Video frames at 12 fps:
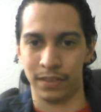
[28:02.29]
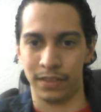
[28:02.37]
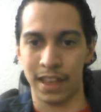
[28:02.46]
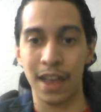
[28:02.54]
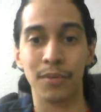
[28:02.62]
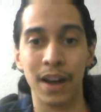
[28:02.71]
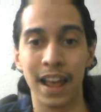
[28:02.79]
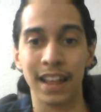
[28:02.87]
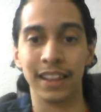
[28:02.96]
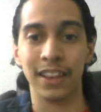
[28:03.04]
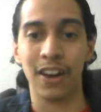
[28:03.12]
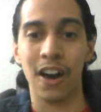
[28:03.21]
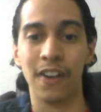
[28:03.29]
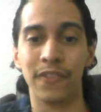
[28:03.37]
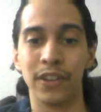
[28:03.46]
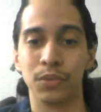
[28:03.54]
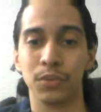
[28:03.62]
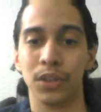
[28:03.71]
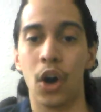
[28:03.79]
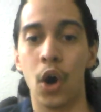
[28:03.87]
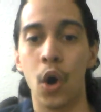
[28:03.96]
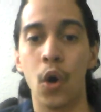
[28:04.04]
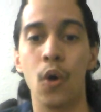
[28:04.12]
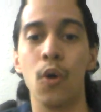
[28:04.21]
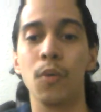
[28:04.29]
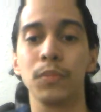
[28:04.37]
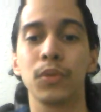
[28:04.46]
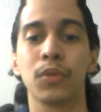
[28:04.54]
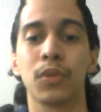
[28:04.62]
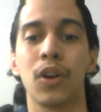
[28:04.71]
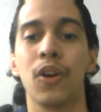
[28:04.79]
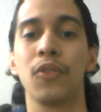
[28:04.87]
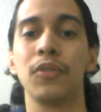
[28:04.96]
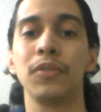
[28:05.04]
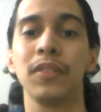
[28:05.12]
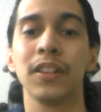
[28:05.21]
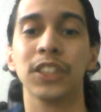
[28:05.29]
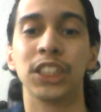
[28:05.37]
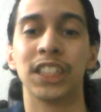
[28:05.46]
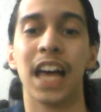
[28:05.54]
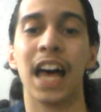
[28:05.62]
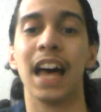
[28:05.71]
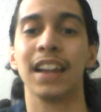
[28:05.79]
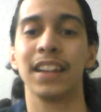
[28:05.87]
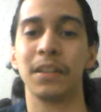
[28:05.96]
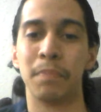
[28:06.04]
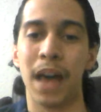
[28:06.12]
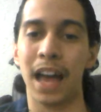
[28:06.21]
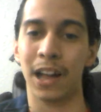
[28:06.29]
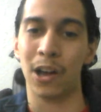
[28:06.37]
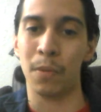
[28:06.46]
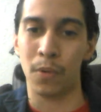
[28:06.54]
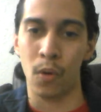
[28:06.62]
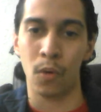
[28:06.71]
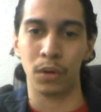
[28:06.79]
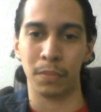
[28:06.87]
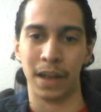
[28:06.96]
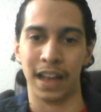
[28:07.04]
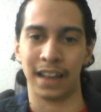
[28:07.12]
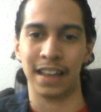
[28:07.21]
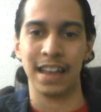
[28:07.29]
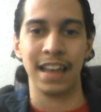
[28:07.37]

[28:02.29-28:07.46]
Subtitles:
They ran the offense with a homegrown, solid backup quarterback.